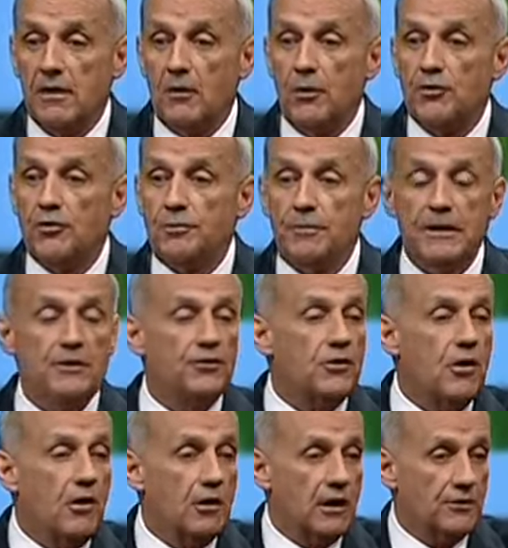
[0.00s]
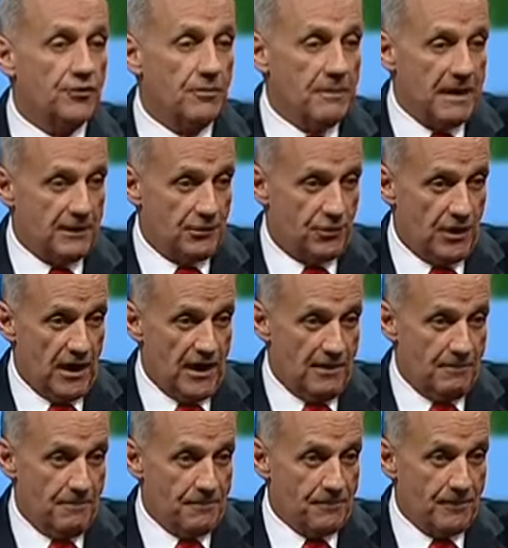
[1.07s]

Would you please call us about a job?